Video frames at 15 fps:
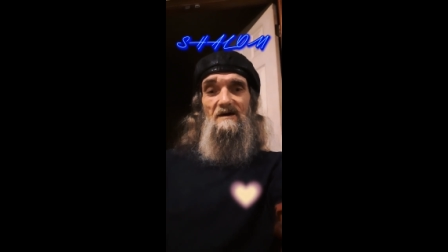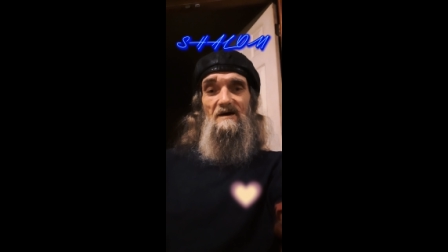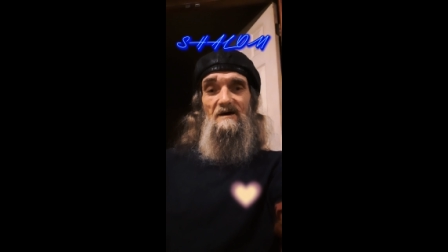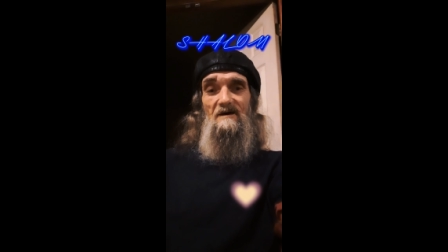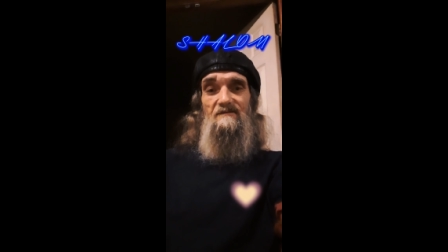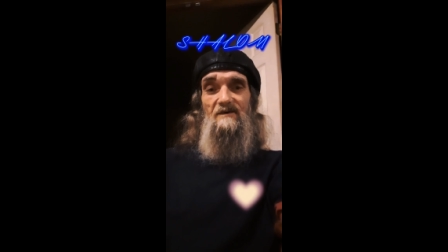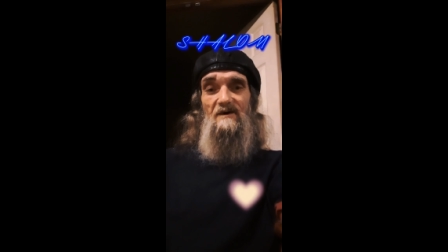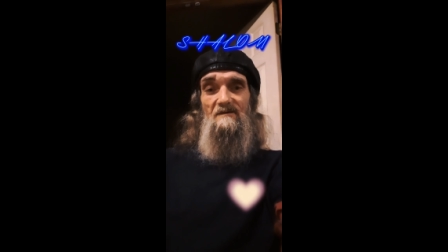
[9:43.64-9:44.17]

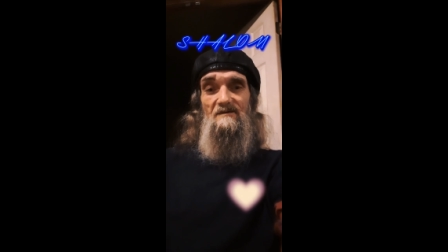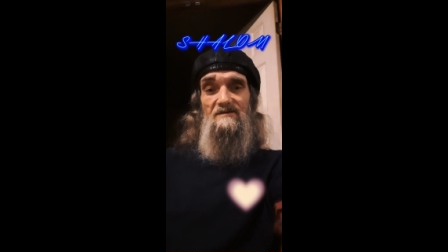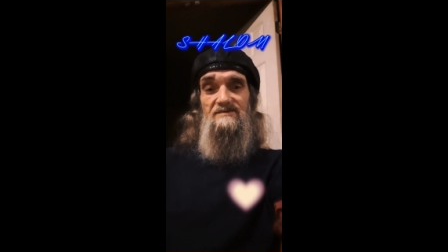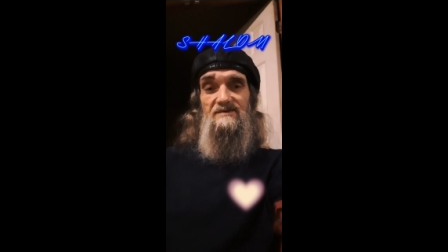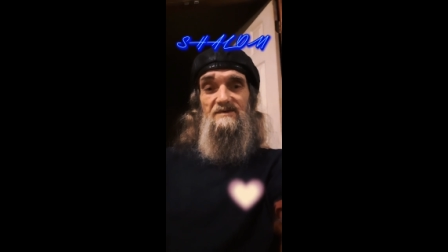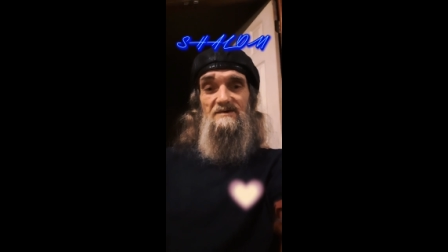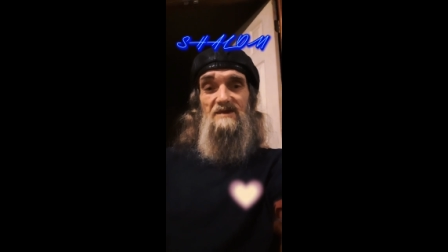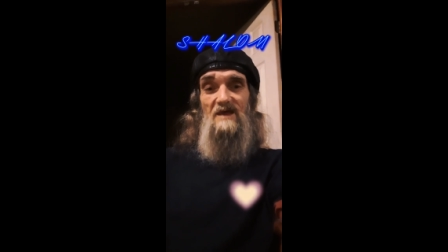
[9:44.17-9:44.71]
if it
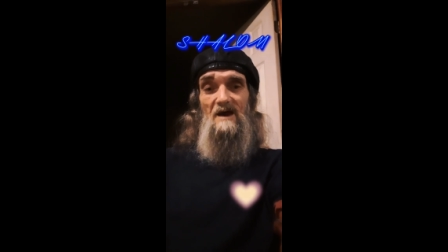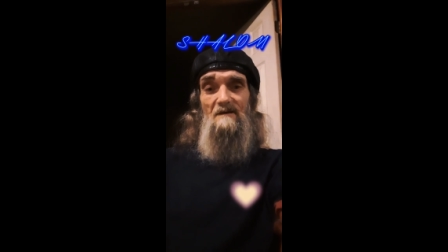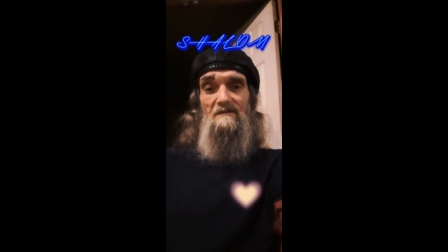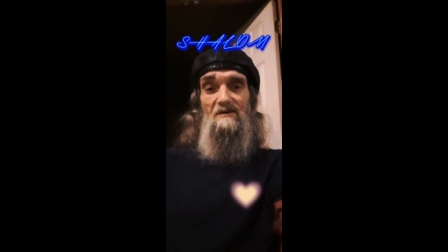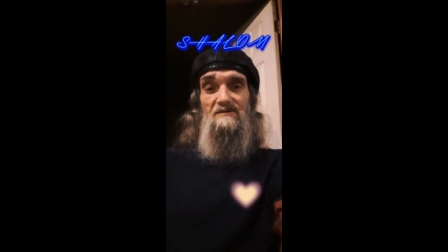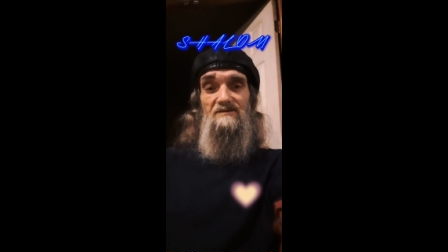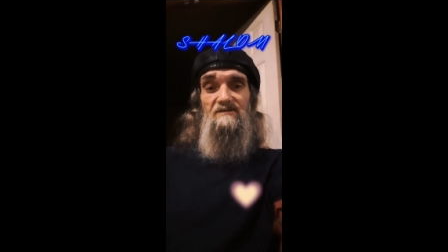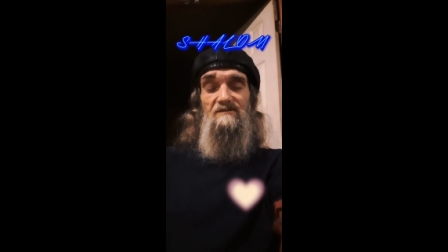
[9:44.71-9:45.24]
was the
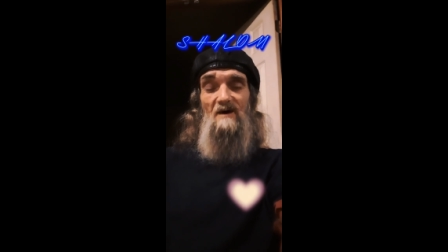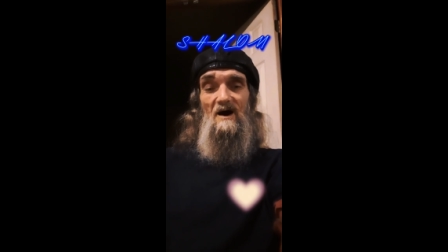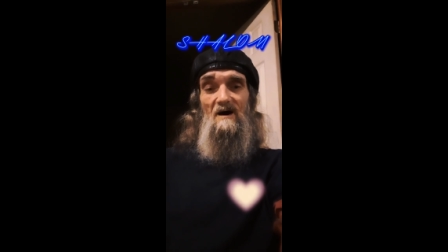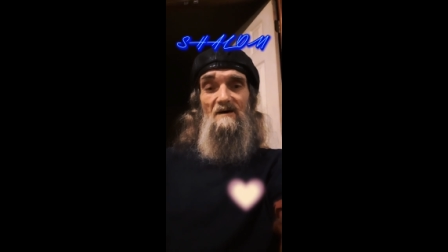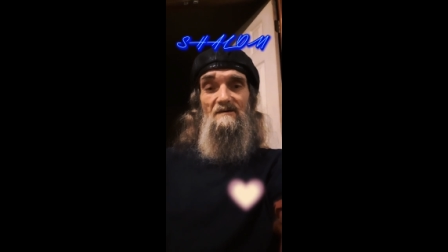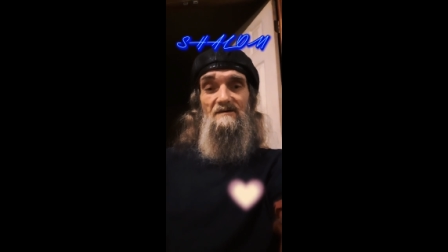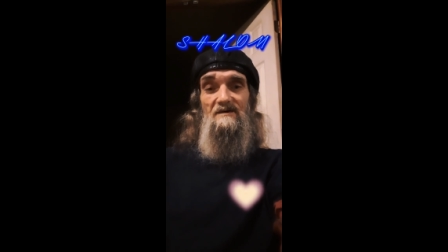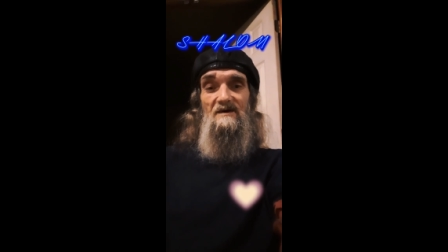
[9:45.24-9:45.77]
devil's
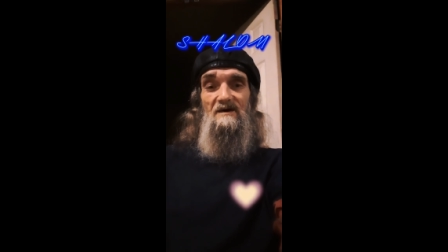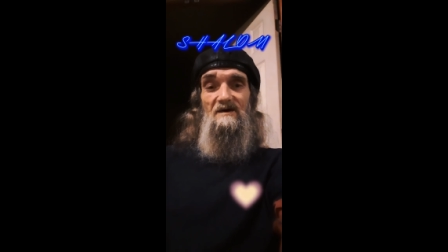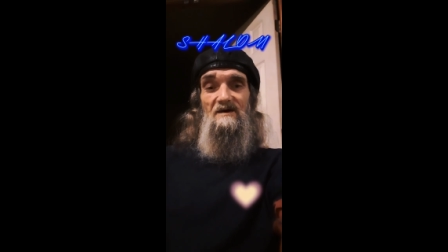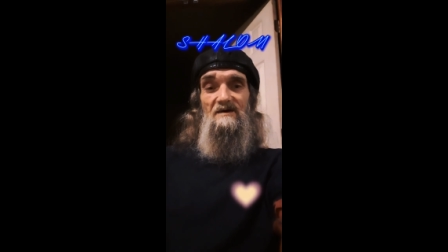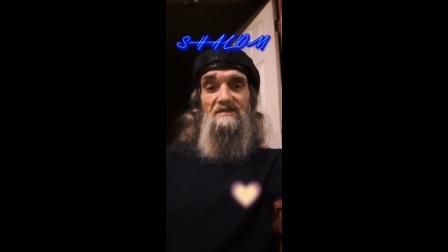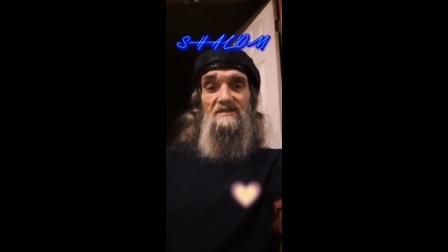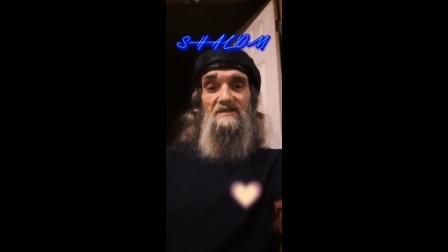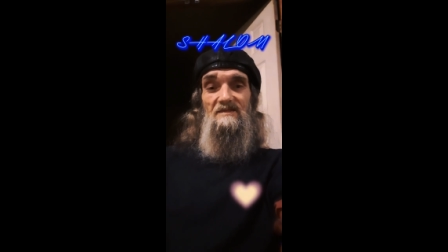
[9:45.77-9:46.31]

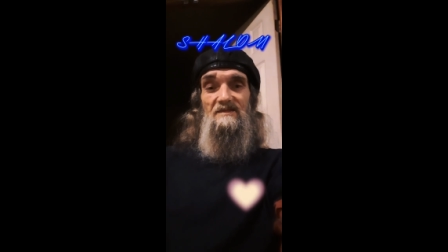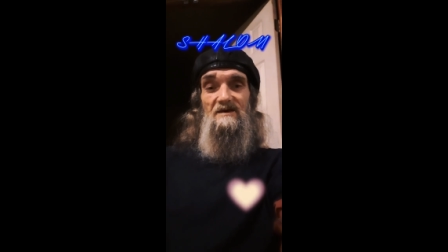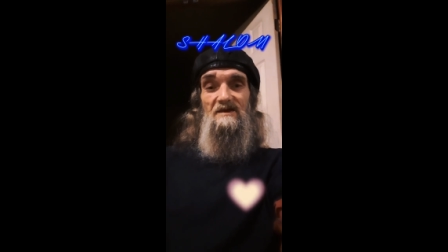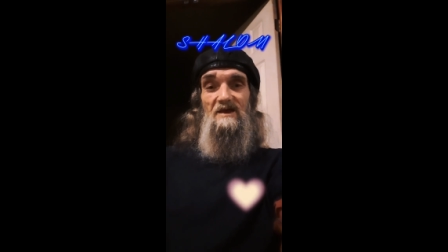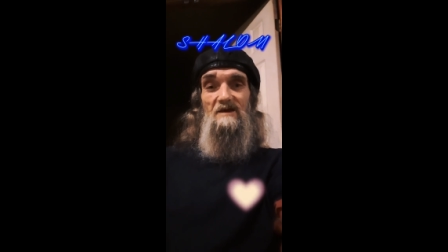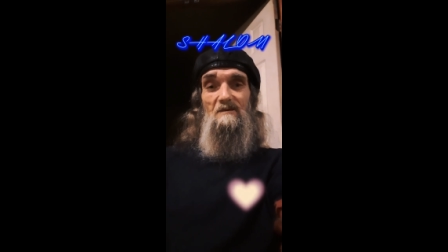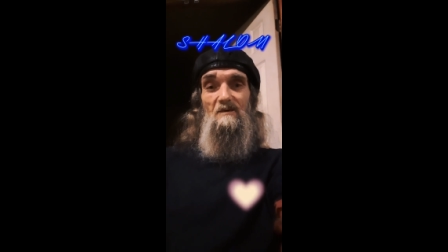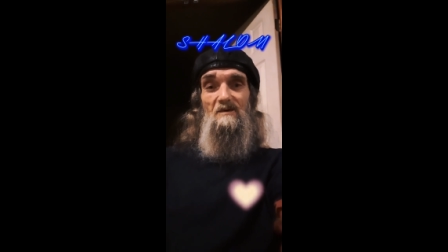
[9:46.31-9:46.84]
fault,
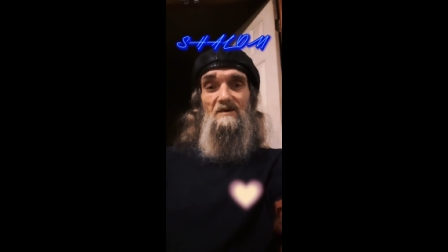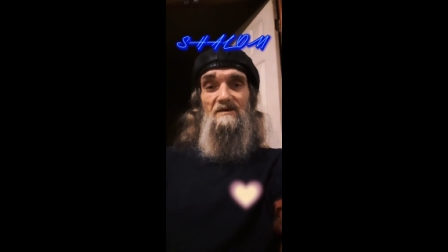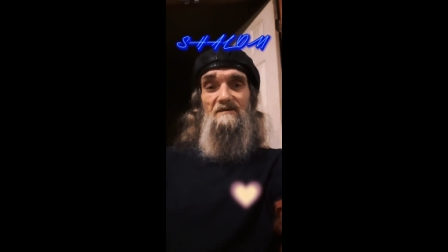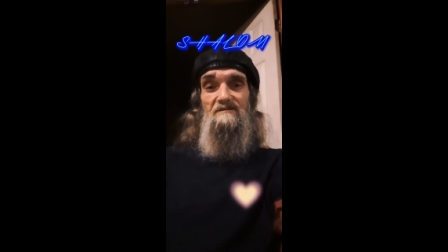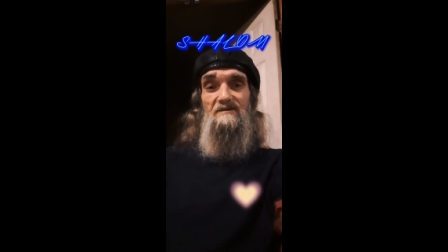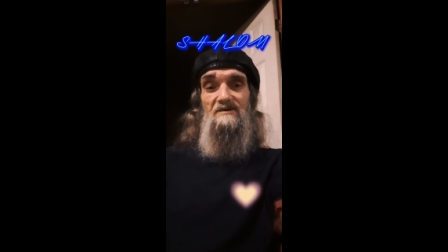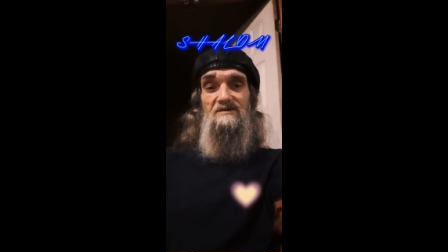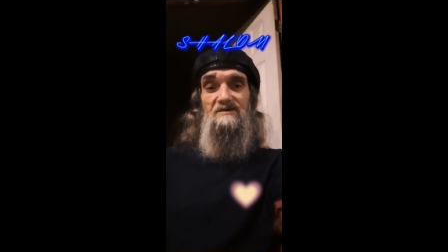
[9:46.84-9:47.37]
then he would
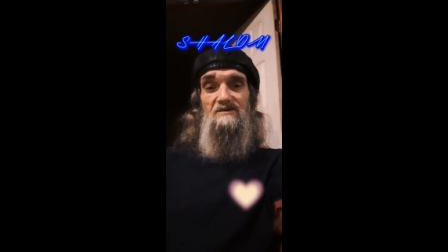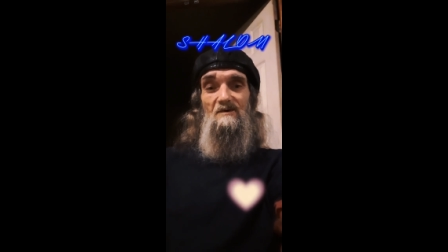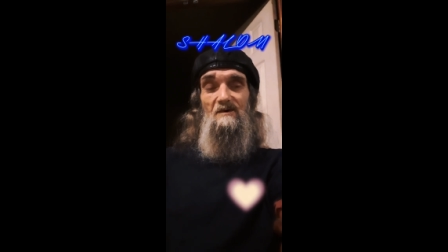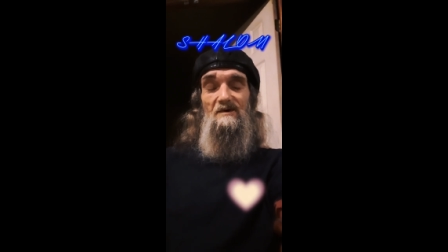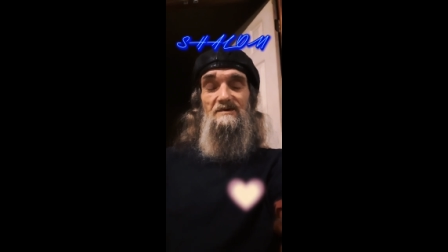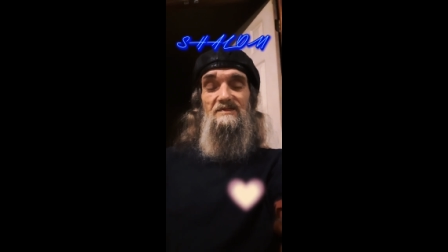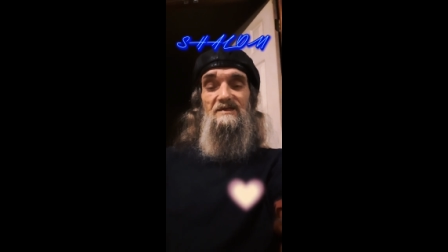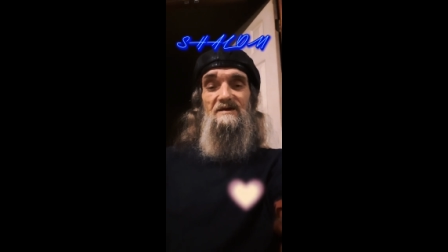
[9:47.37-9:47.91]
have
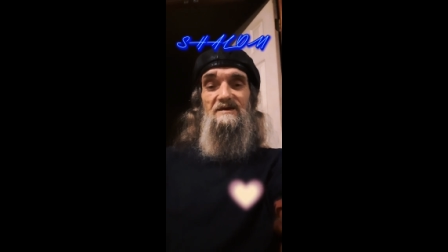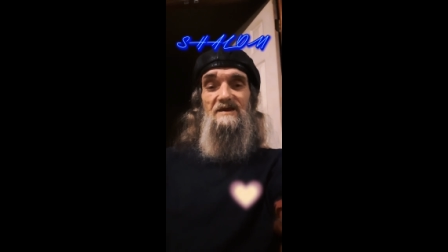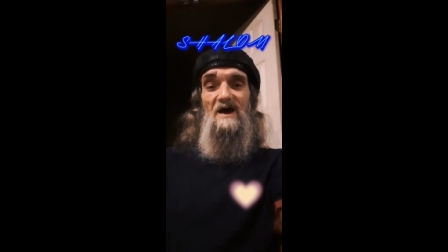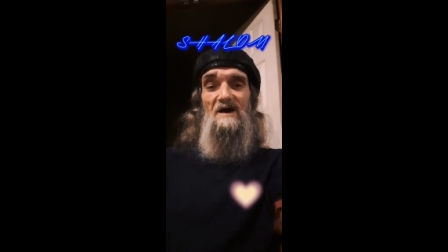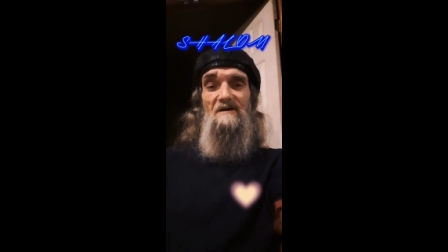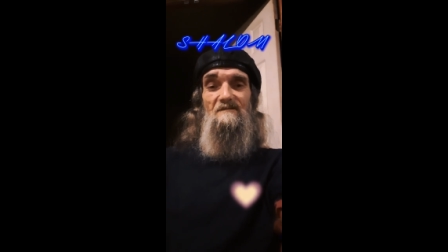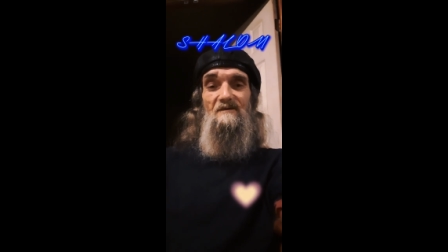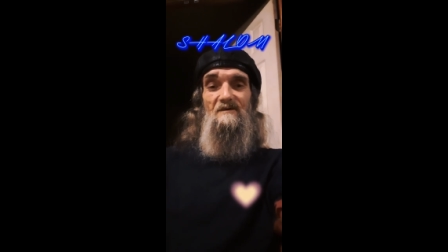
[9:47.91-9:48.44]
destroyed the
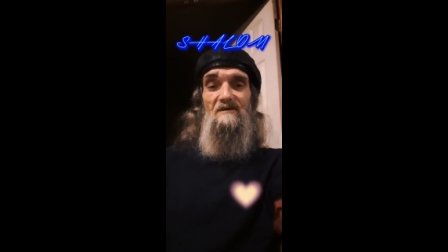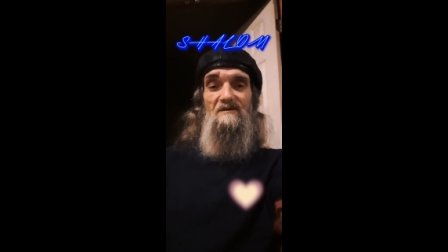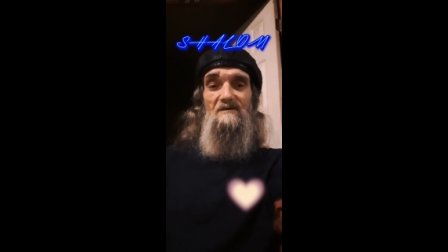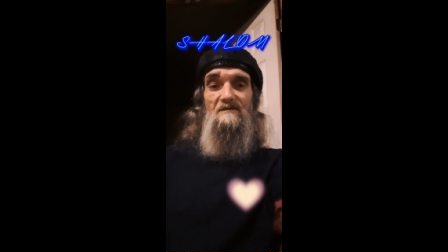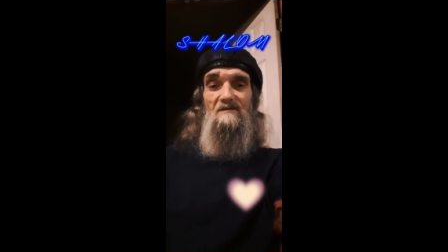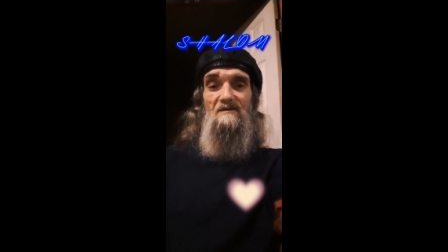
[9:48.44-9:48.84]
devil